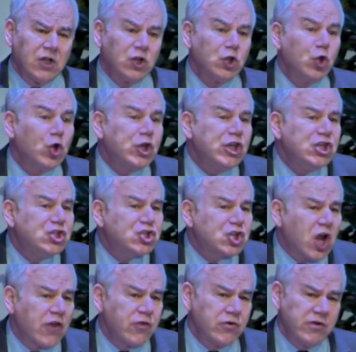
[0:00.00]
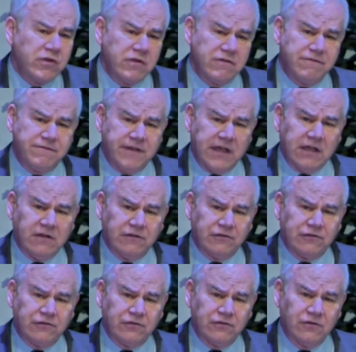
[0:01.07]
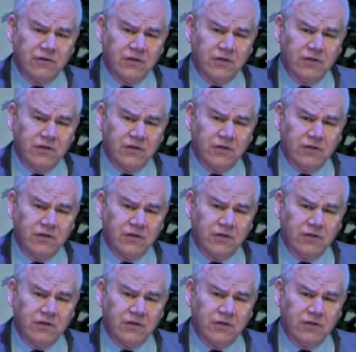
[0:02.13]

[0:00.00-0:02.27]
look each other in the face.